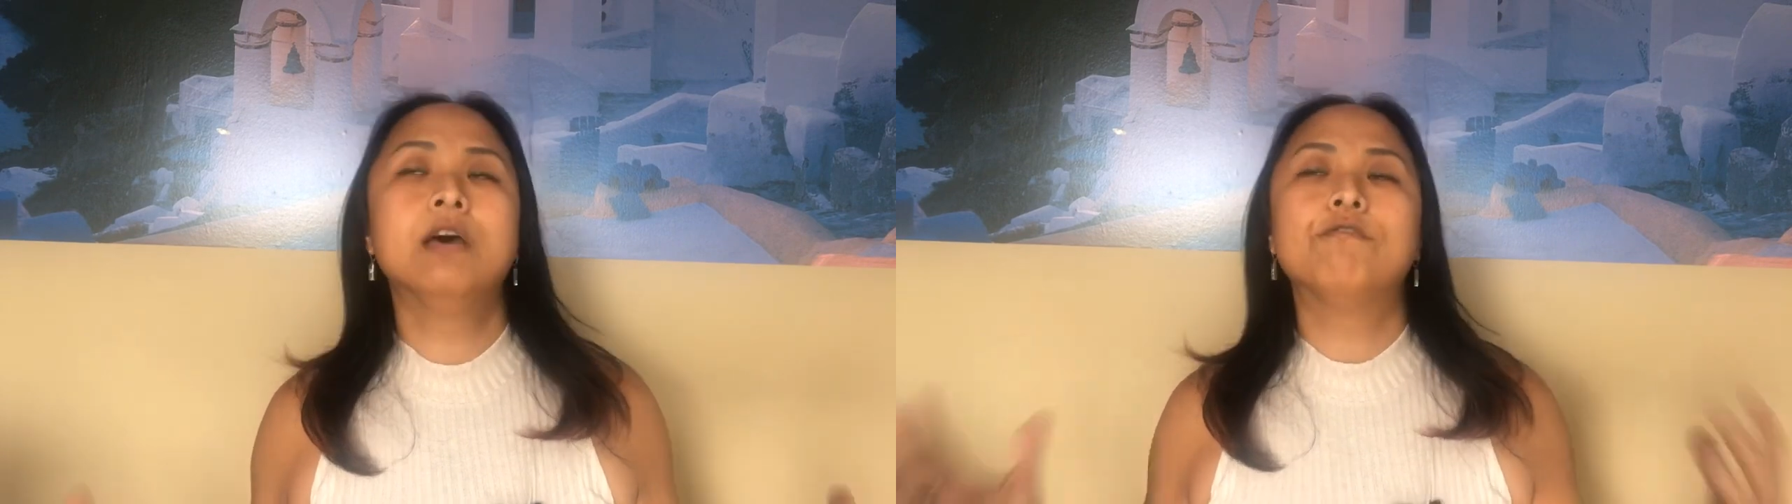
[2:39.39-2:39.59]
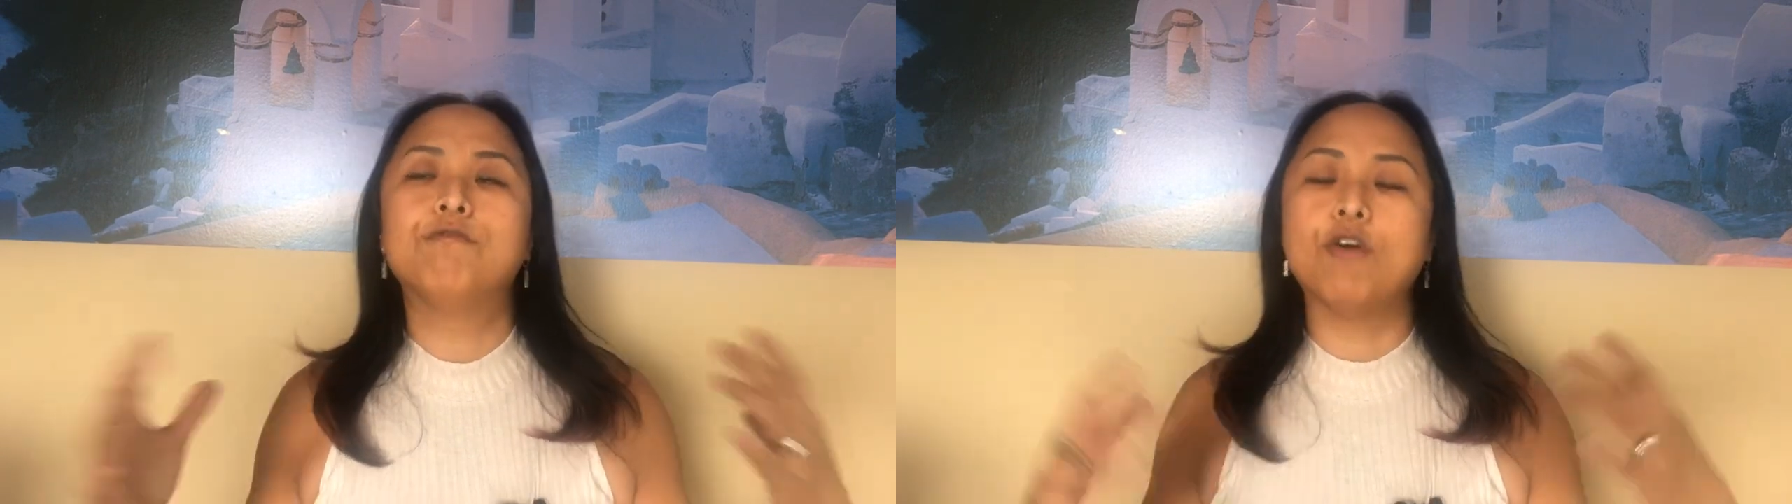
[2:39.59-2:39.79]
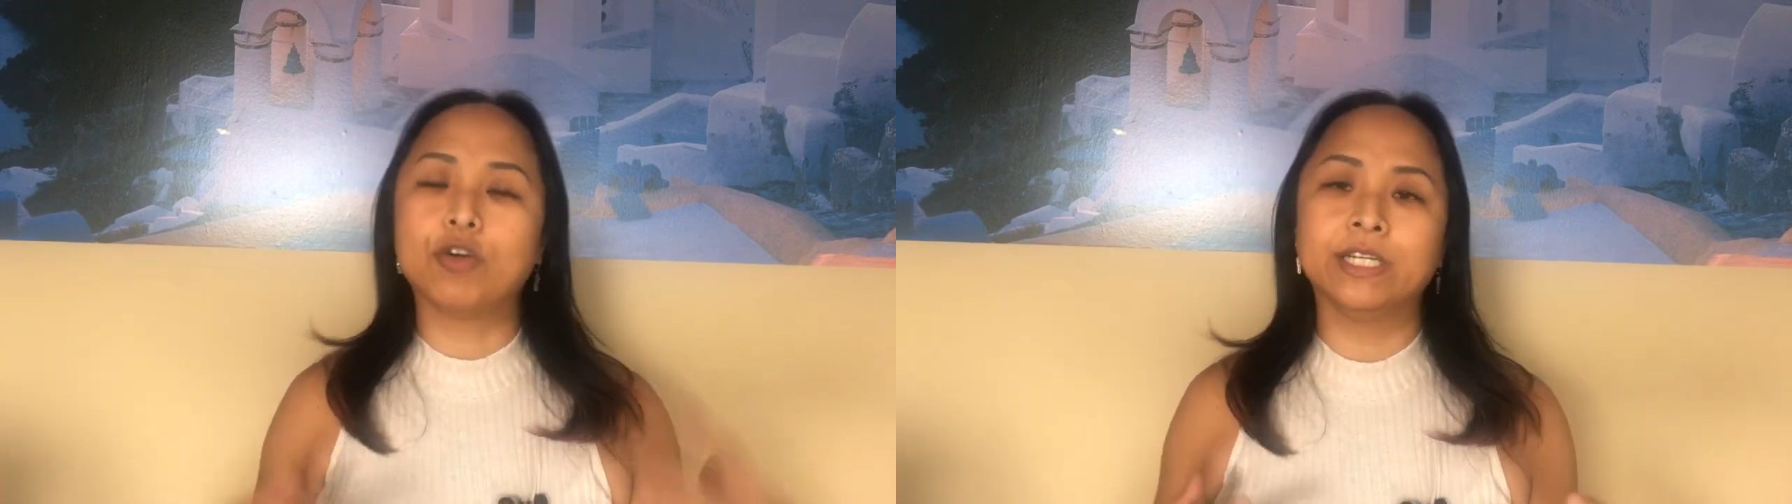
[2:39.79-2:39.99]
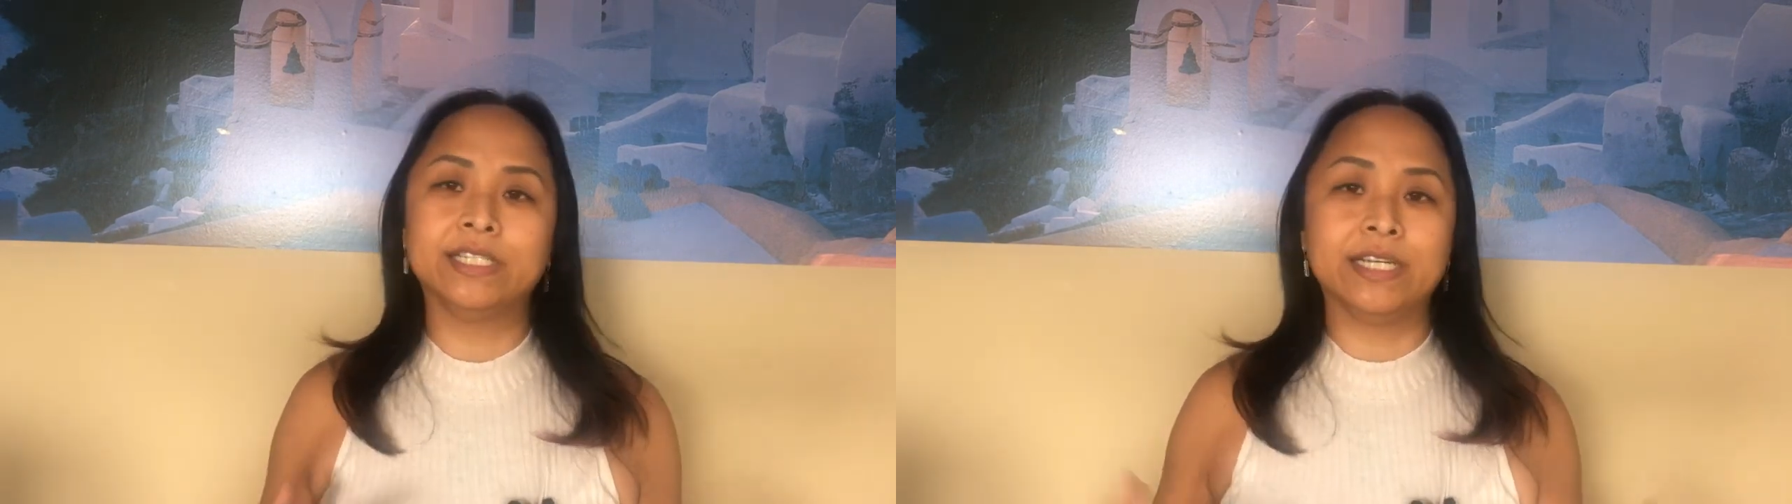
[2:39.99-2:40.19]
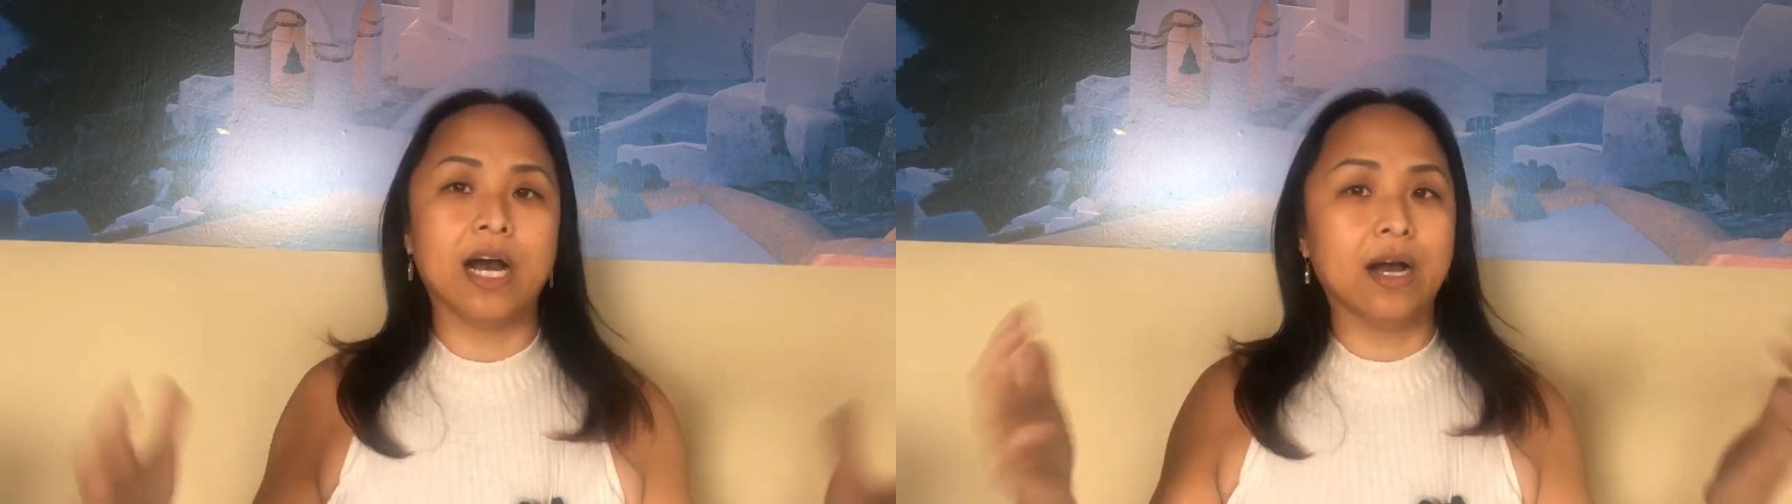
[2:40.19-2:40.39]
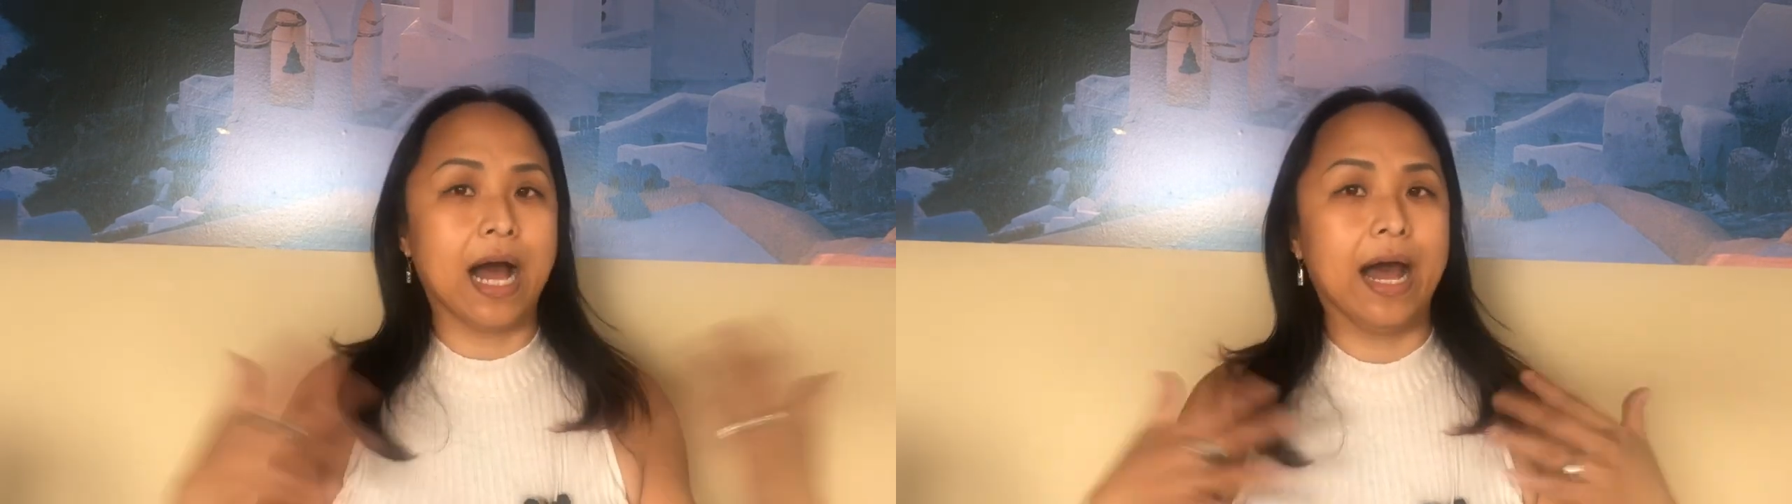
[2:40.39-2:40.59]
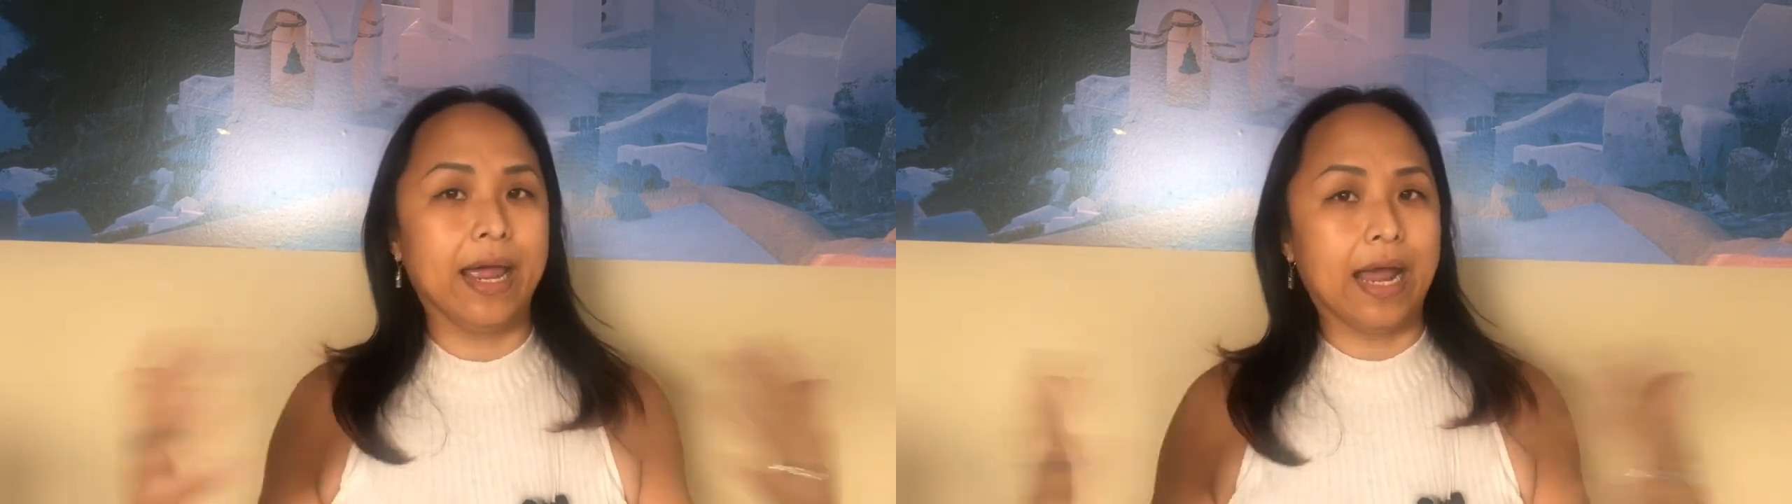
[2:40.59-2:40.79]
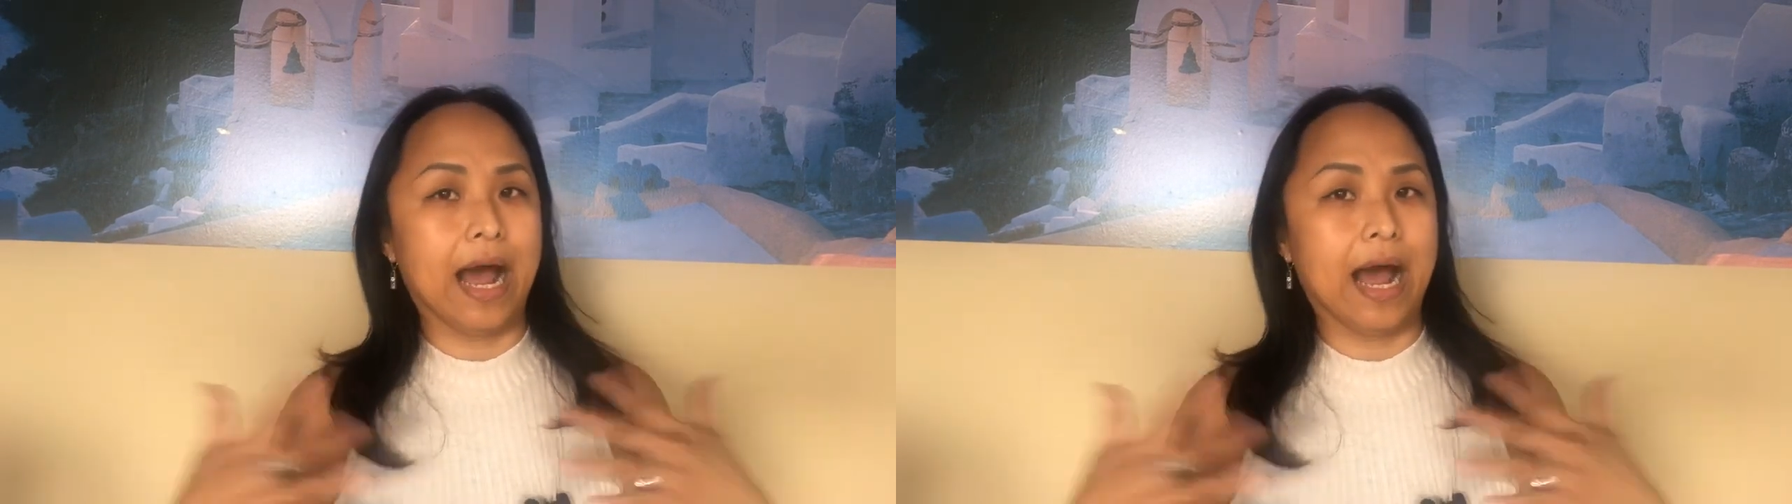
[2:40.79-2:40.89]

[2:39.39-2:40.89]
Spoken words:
focusing on I,